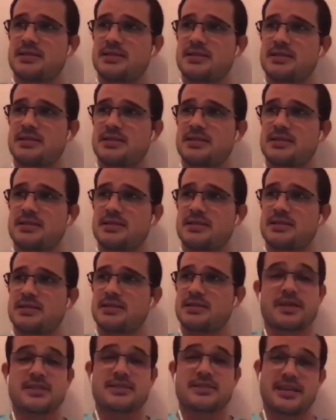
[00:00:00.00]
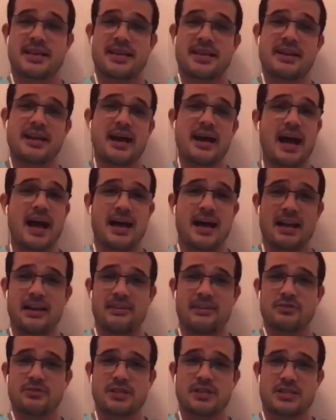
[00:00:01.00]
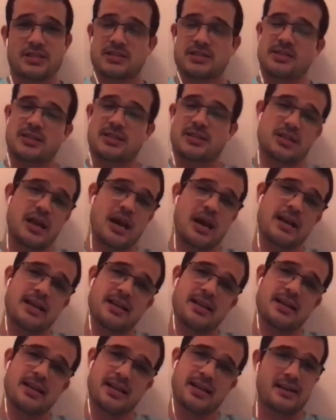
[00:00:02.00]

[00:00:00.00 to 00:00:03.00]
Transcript: to me, and I was looking to get a higher level niche. I was